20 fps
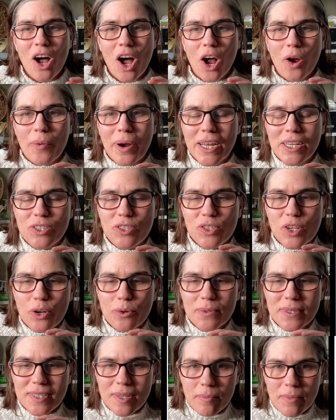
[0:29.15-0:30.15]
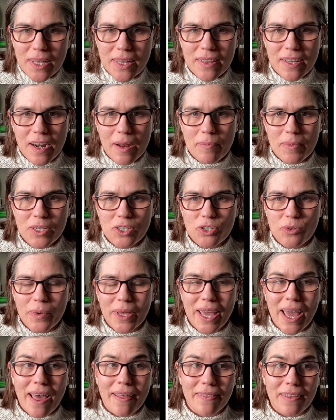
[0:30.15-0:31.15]
All right, so something that I've been
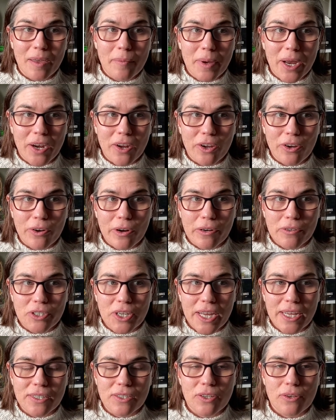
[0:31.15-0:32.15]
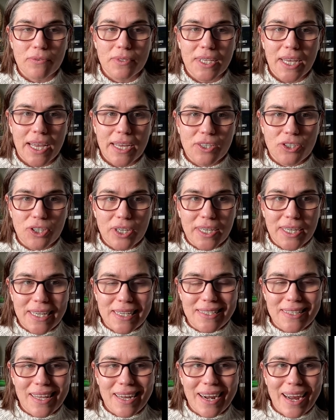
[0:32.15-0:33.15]
doing at the American Crochet Association
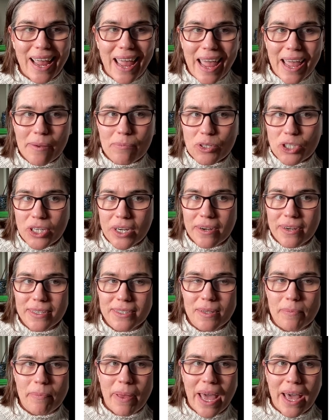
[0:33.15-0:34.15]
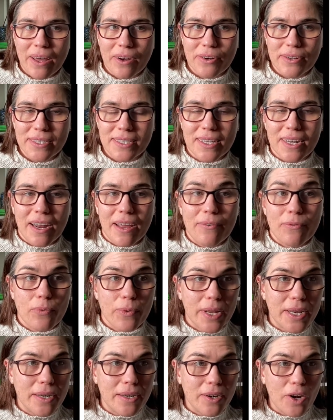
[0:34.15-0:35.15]
is that I am sharing some patterns that I've
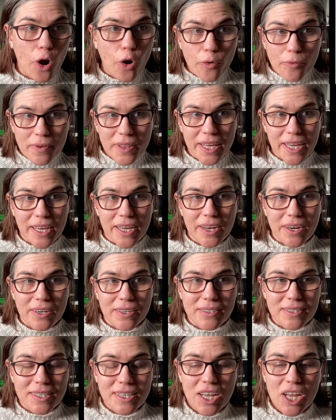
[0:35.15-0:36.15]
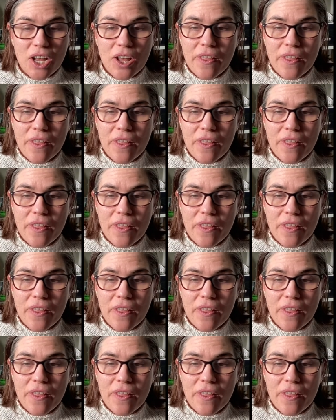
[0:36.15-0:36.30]
written over the years